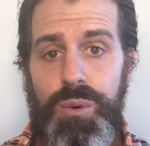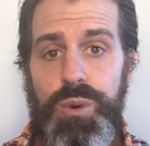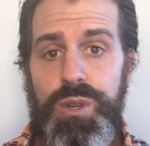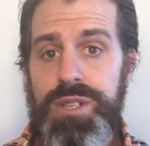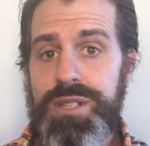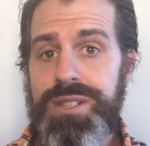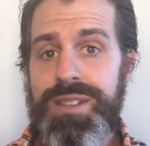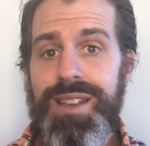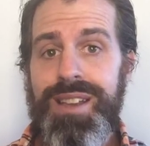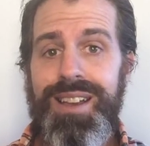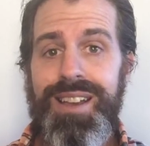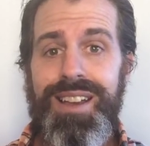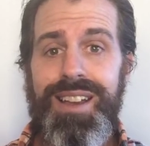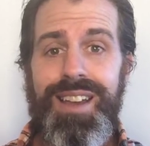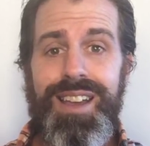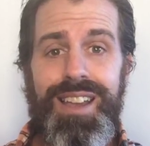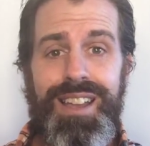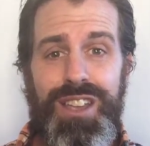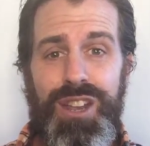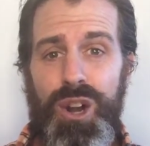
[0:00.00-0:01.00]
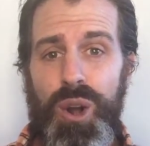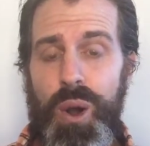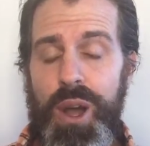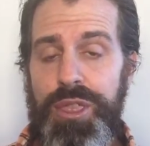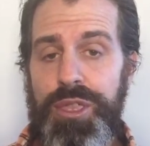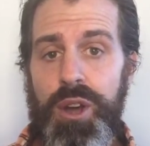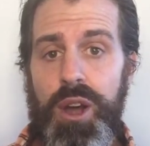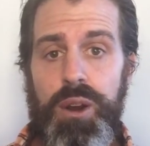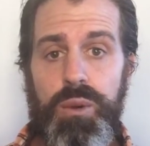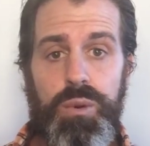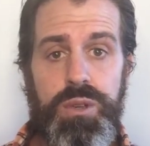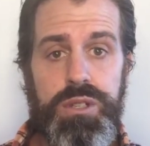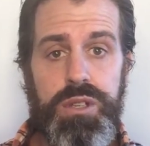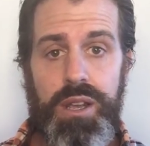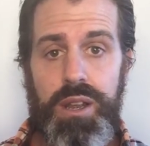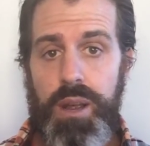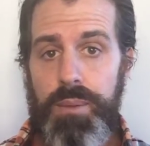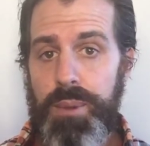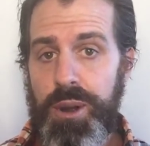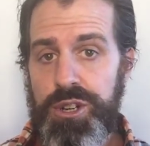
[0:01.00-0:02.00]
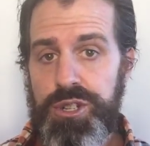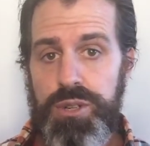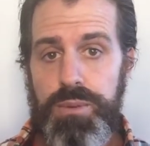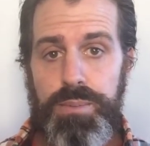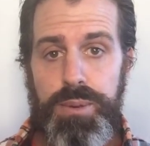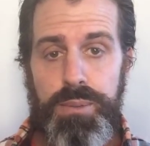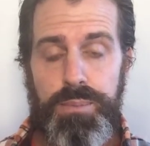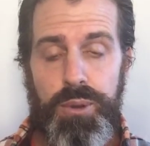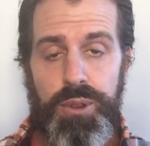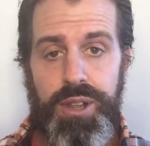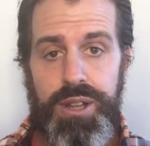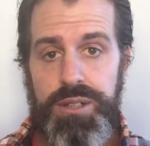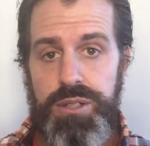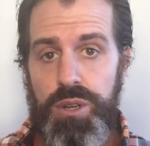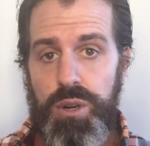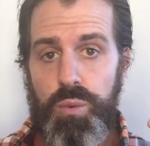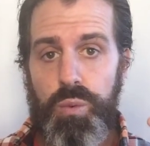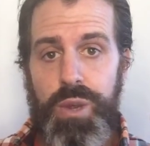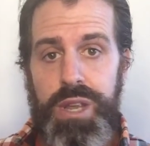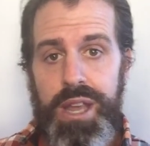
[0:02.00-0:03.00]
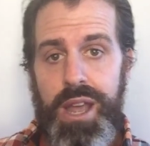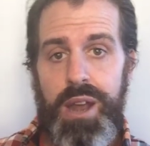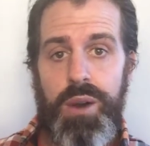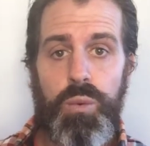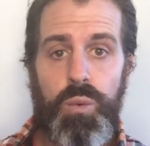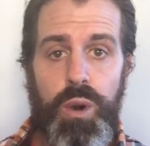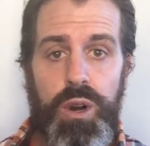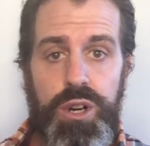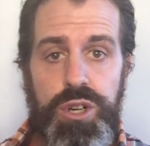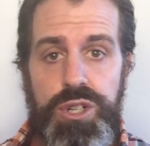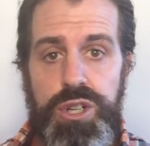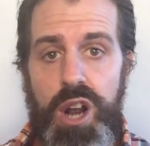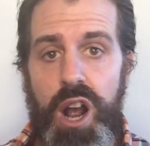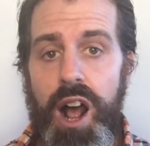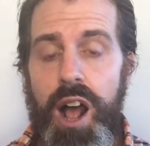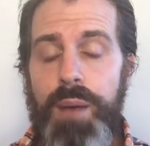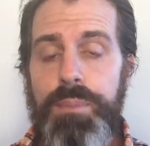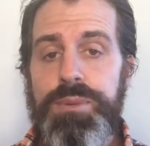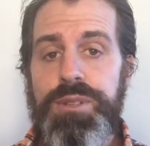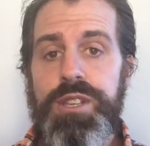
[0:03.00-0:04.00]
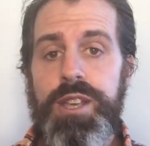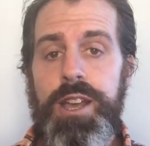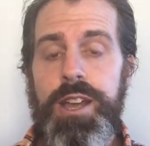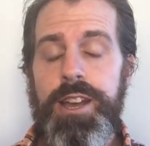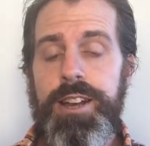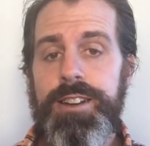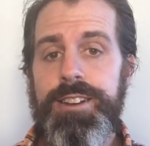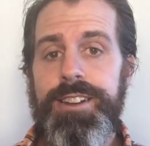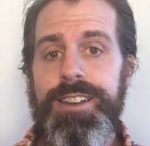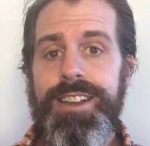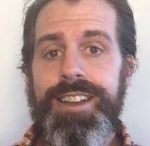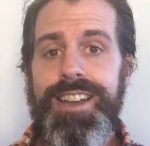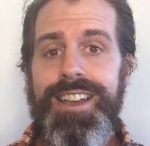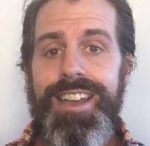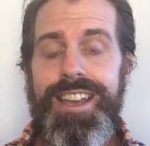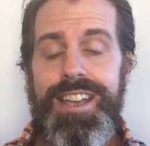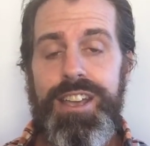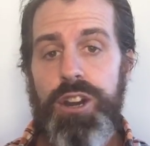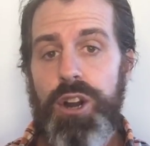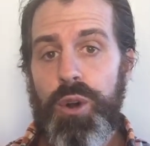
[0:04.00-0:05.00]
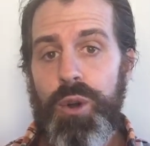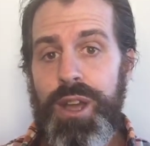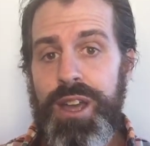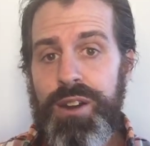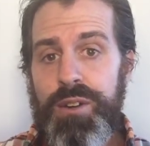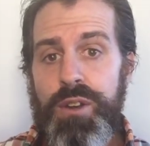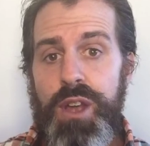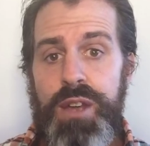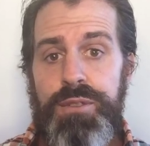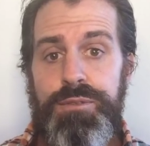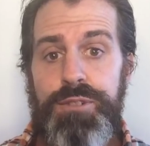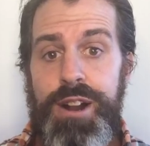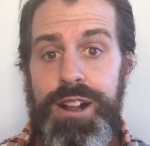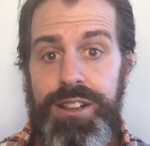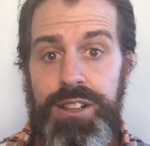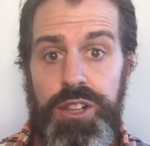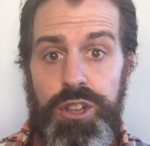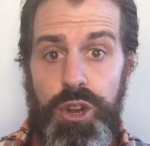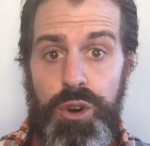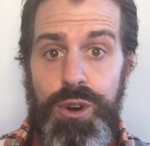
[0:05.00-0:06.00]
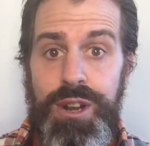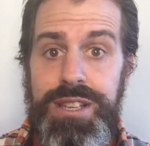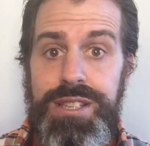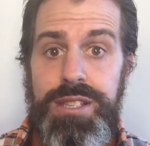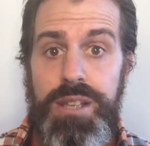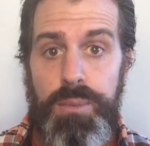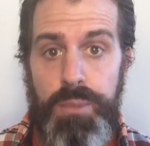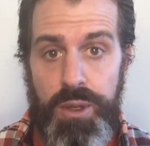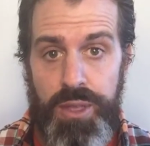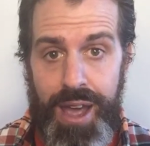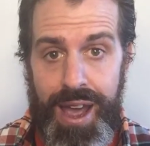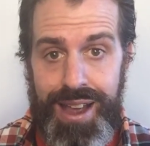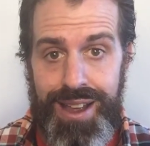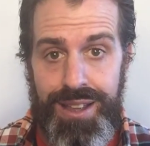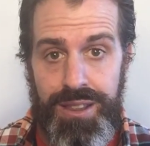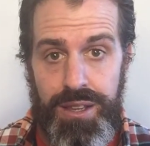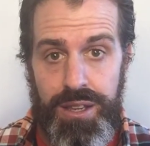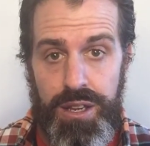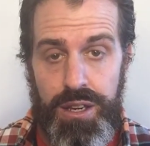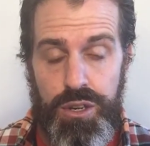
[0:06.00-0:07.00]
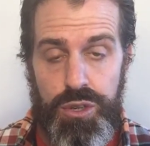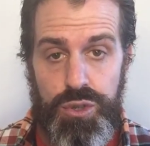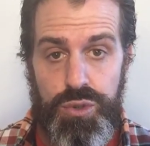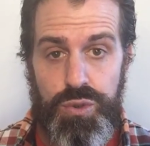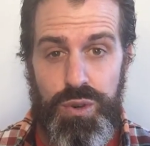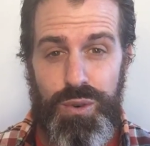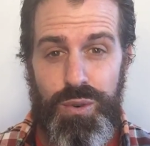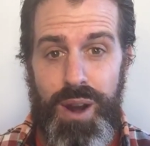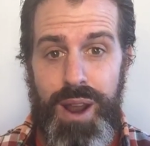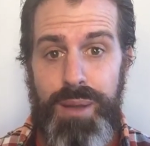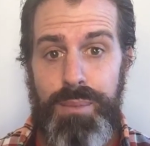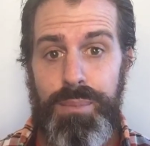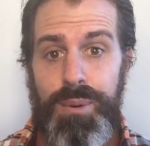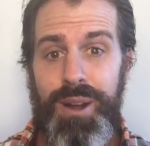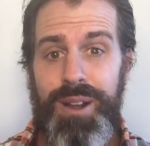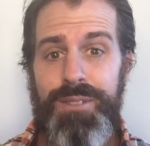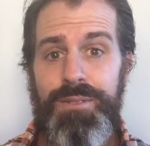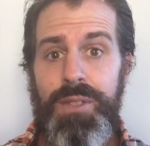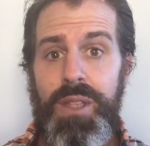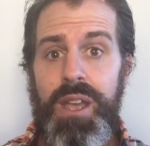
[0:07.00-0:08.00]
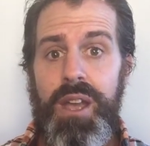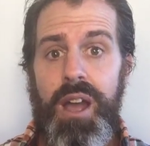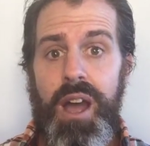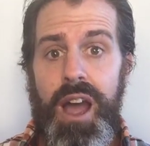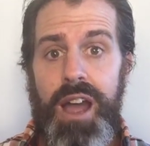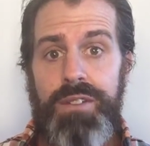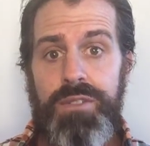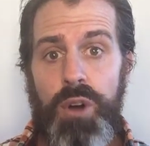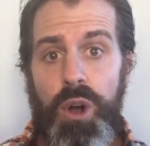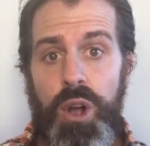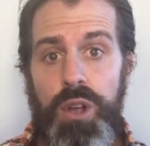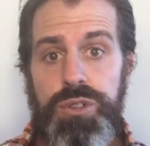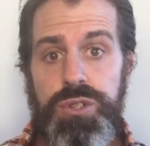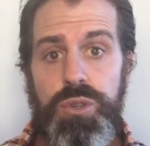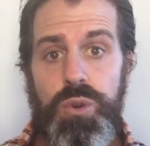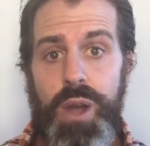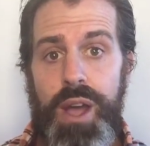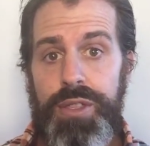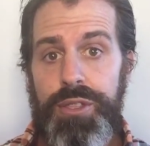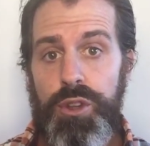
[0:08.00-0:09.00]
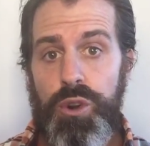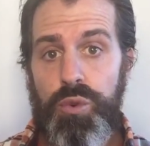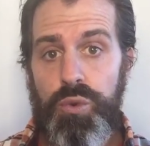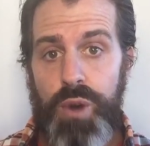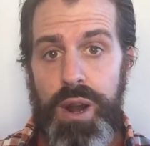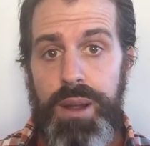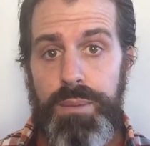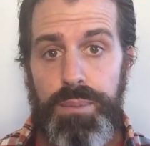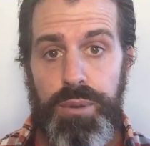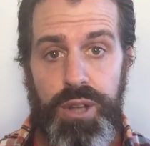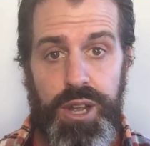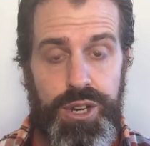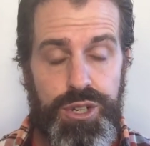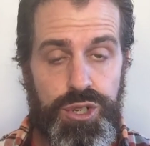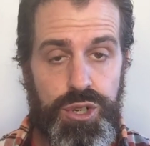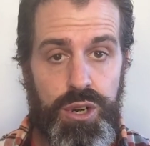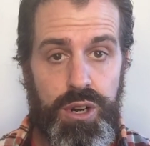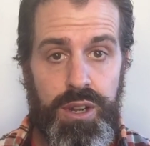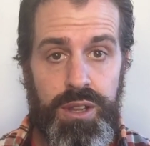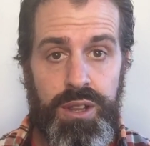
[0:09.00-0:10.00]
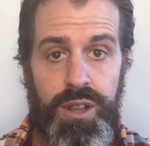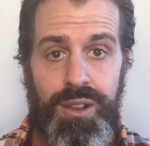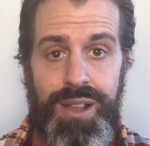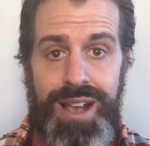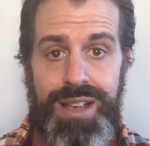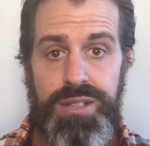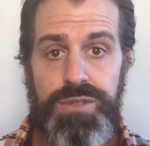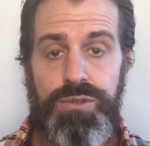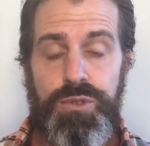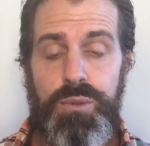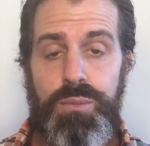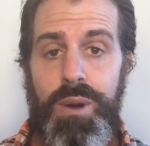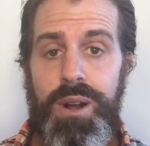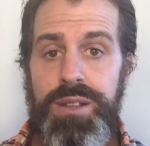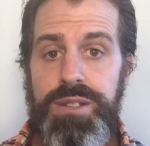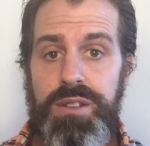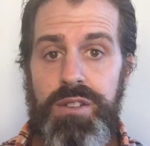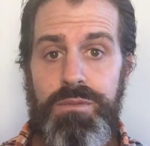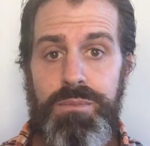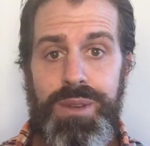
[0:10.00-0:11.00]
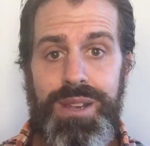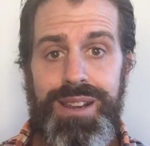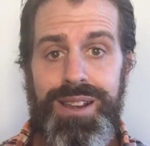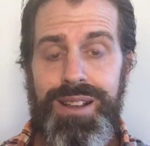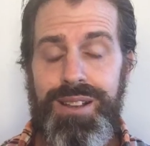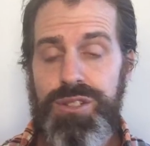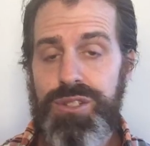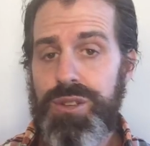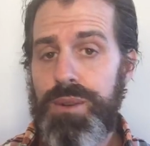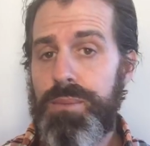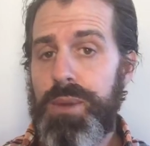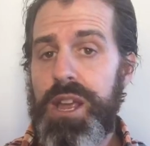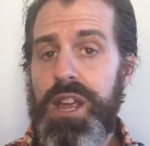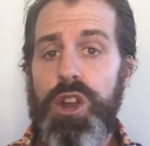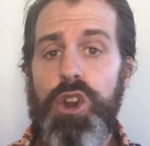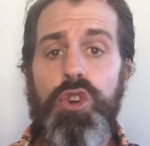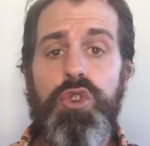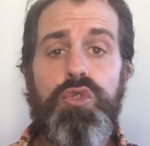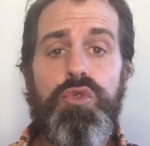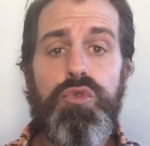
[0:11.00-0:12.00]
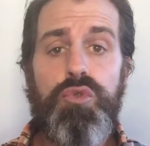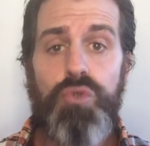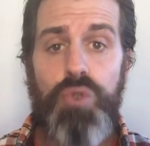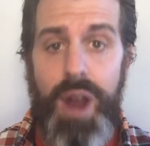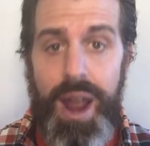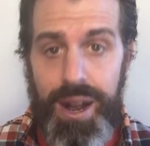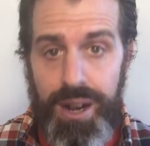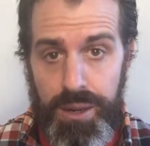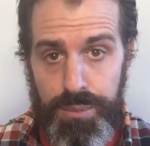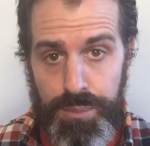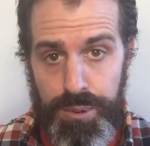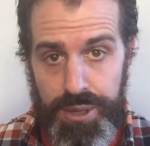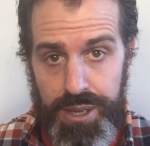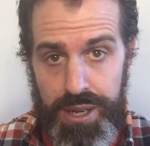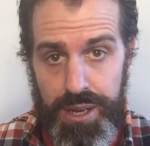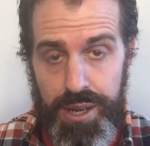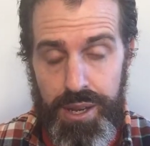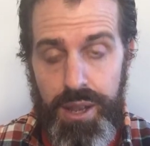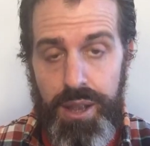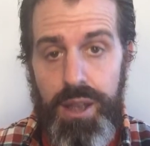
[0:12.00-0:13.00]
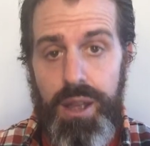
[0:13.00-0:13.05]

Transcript: was, like a bunch of people that took weekend workshops and frankly, there is some of that in the industry, right? But I've also had the great pleasure in the last few months of meeting some incredibly